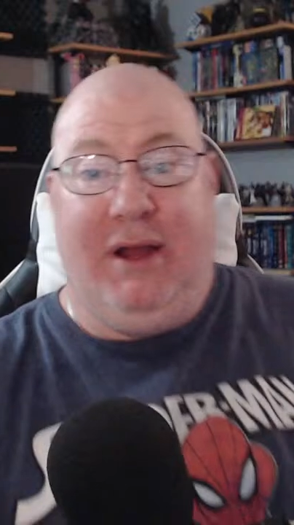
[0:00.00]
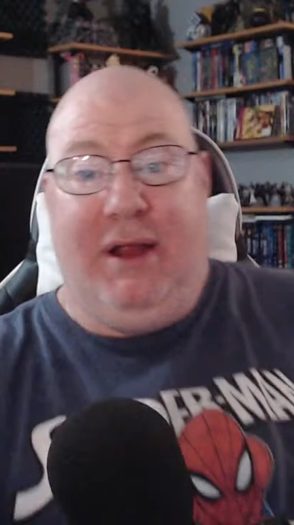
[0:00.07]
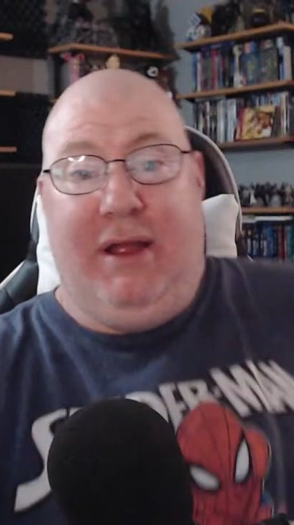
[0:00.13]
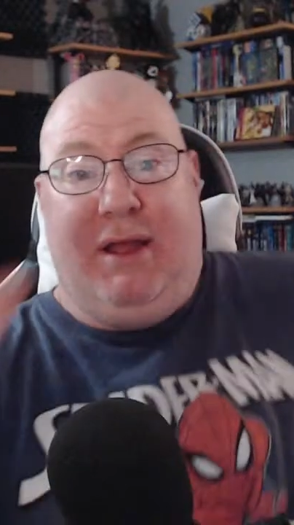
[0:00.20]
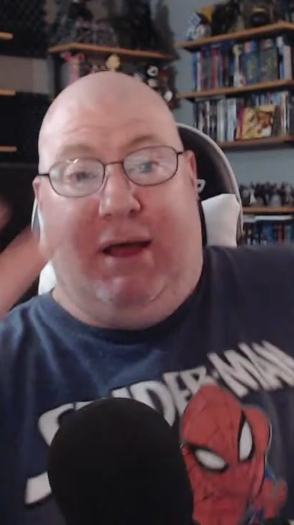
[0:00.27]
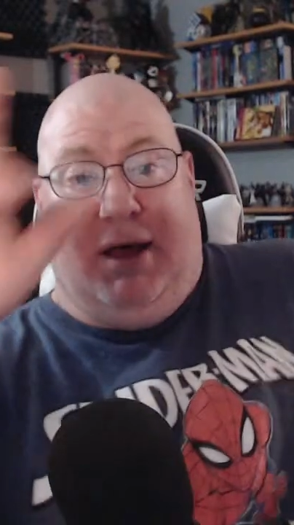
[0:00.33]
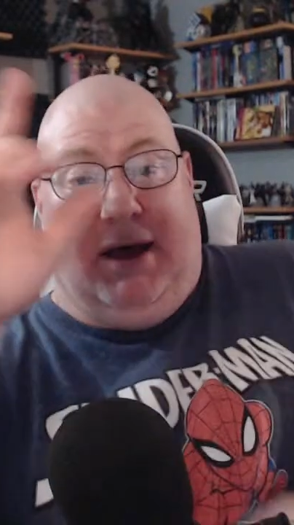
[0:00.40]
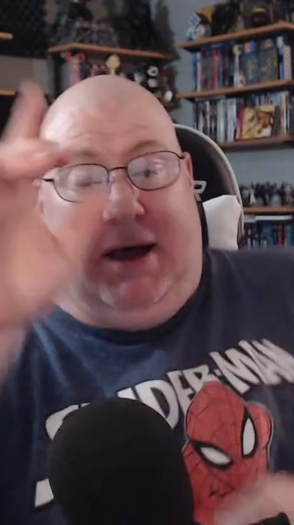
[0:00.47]

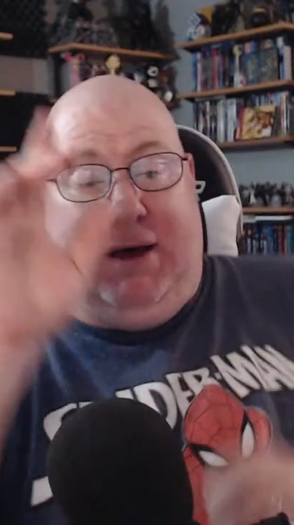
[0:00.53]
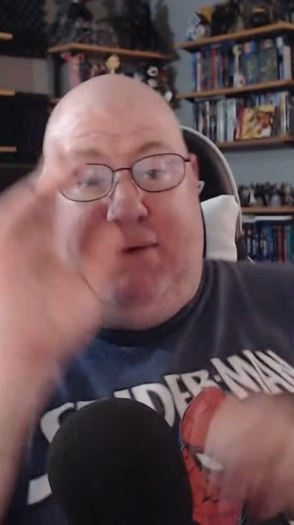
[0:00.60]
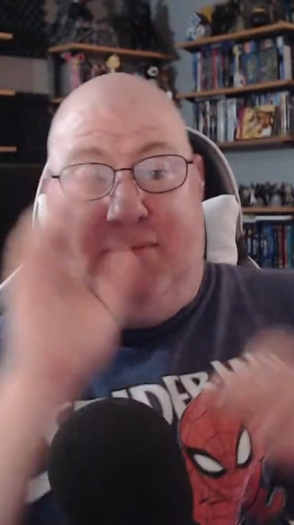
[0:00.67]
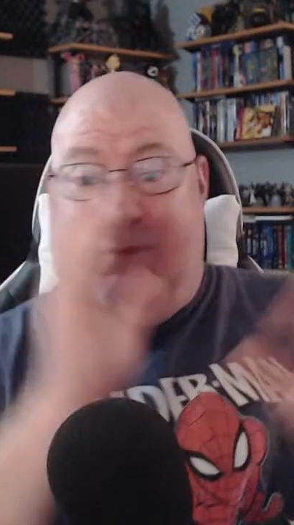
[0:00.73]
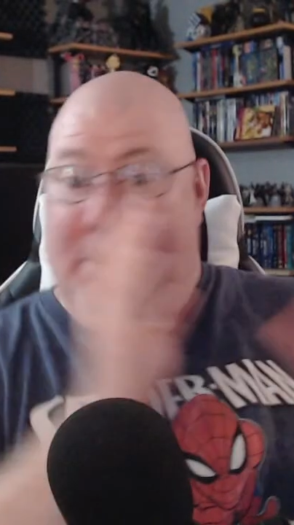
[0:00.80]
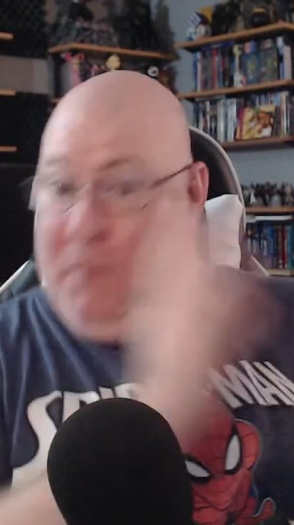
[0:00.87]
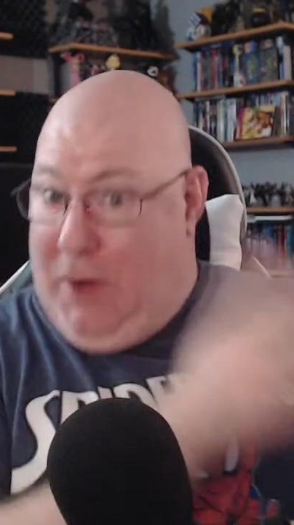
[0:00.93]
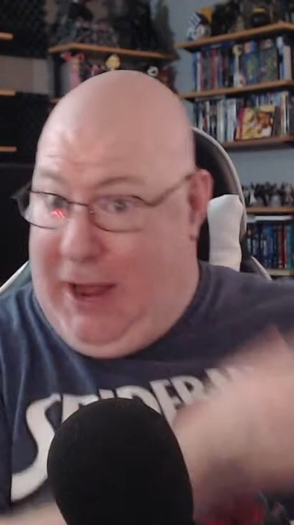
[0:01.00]

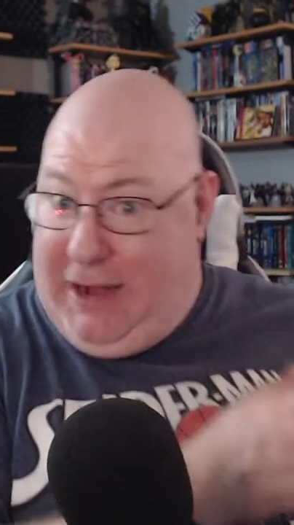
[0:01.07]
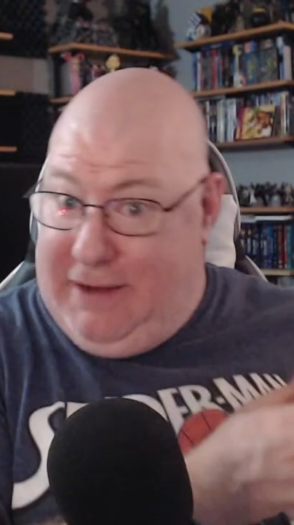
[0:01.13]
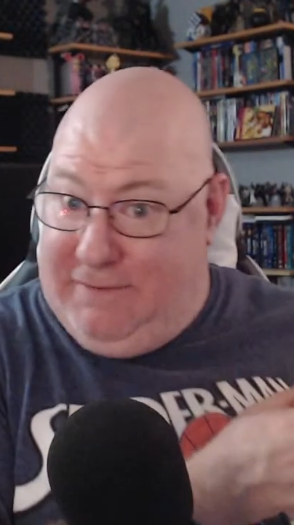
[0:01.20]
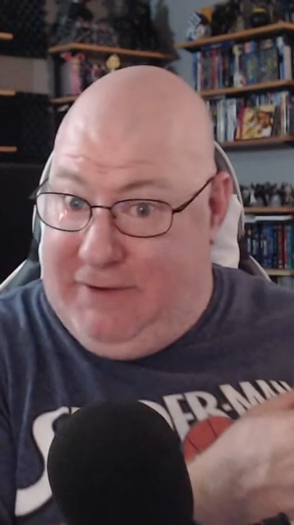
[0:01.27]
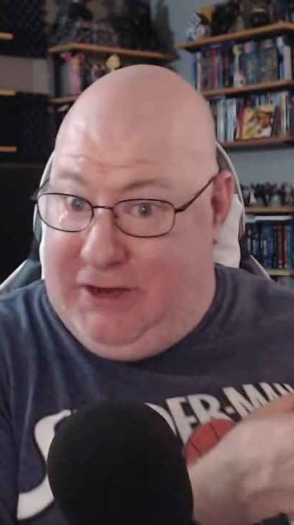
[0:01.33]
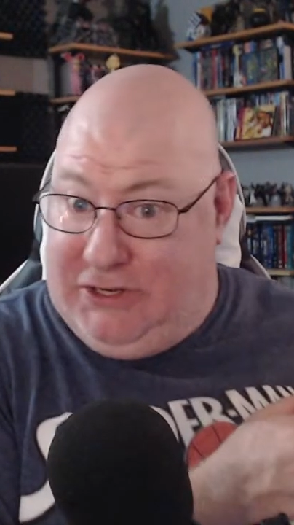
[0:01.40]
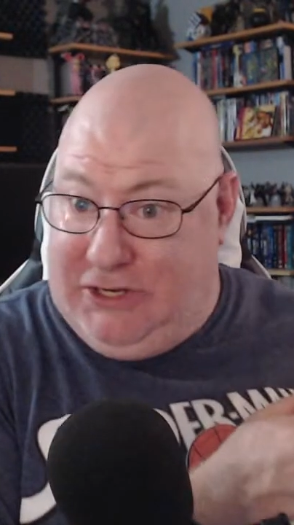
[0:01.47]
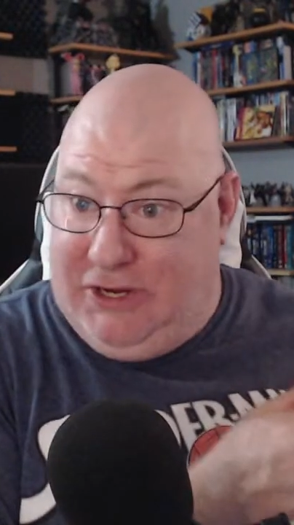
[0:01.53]
from
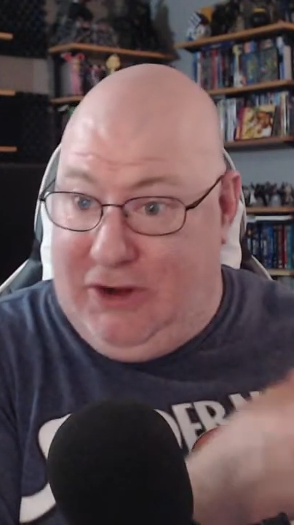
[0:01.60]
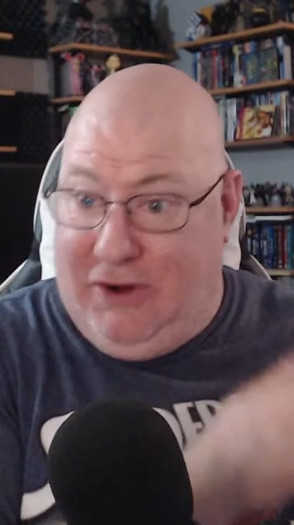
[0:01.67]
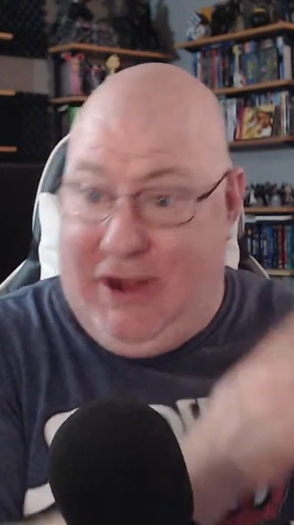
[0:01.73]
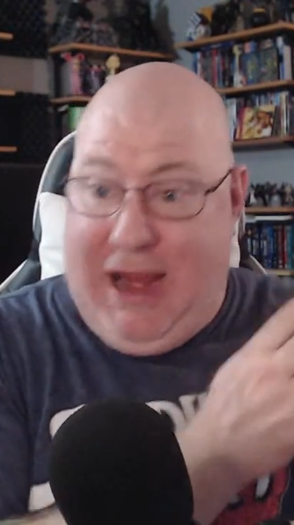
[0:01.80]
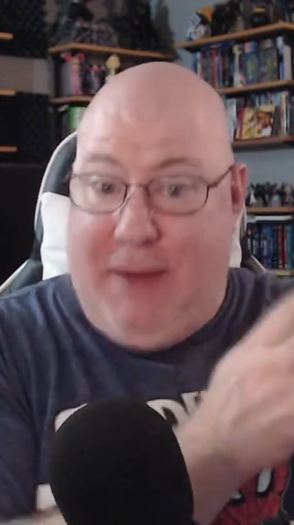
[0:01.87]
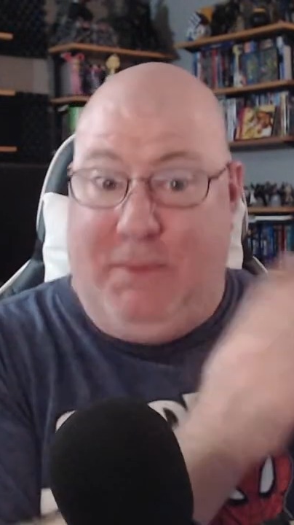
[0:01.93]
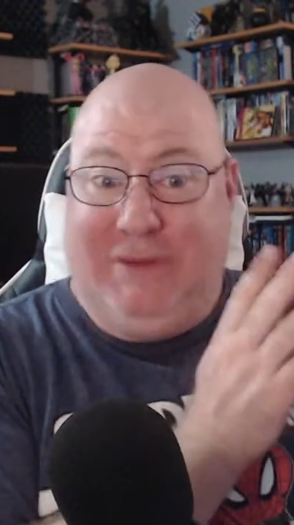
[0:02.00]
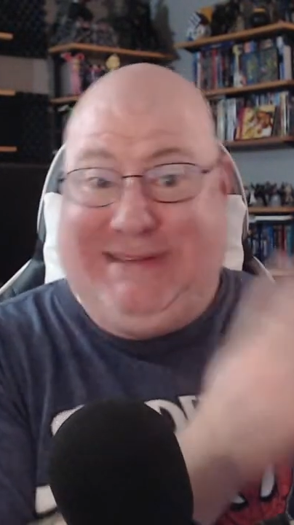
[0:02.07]
WandaVision, her
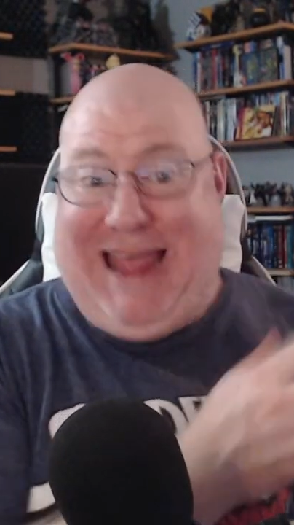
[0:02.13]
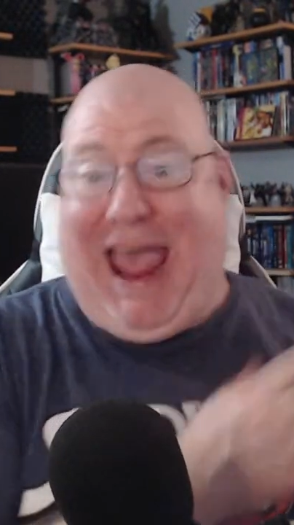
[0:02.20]
name was